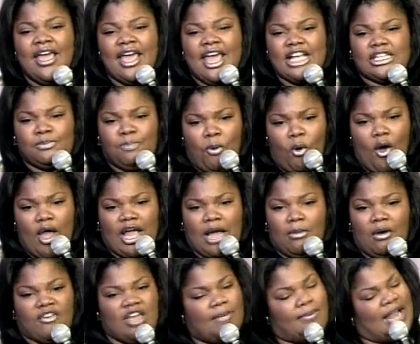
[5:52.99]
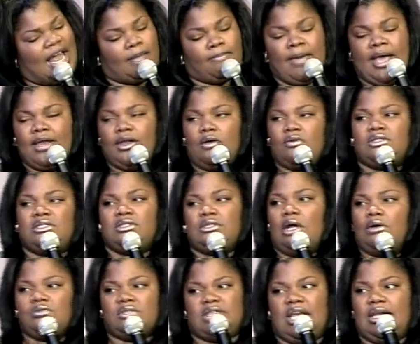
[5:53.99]
His boy come over. He be like, man, don't
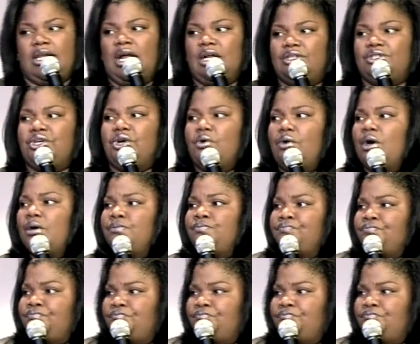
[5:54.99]
say nothing to her.